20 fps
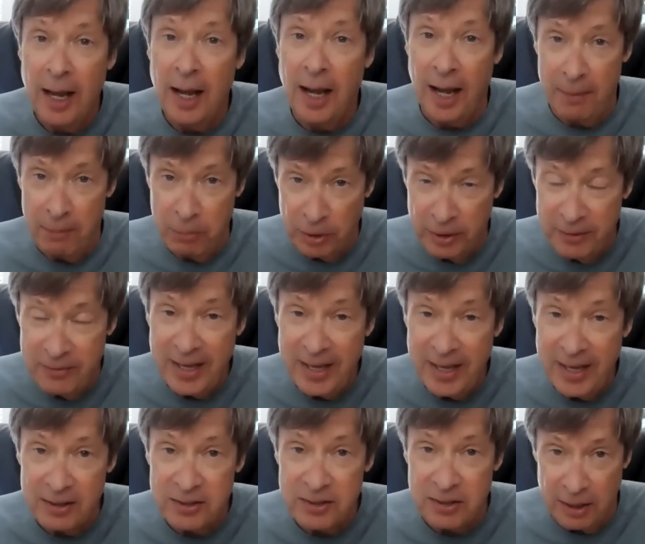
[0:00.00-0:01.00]
I believe
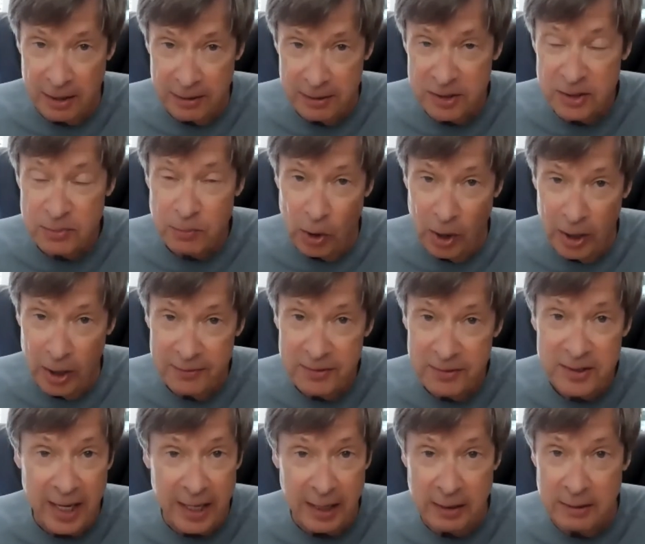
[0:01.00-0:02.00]
cats are the spawn of
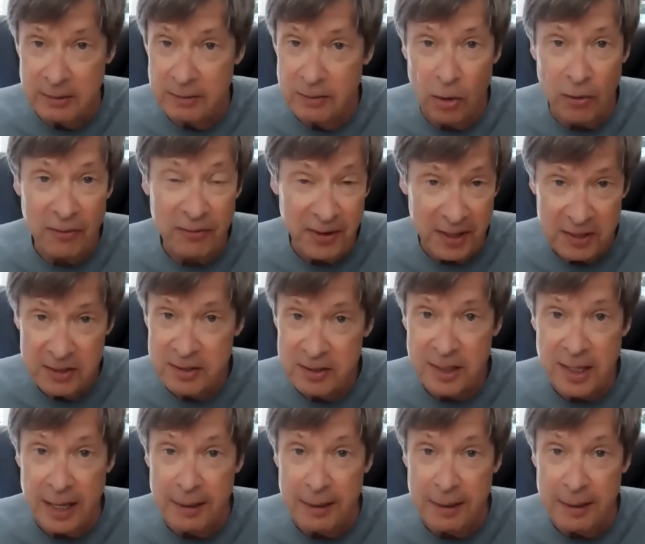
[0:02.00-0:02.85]
Satan. No offense to them.